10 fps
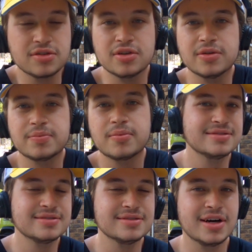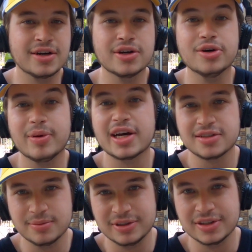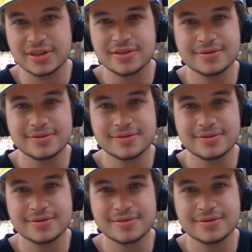so I'm gonna go back to building.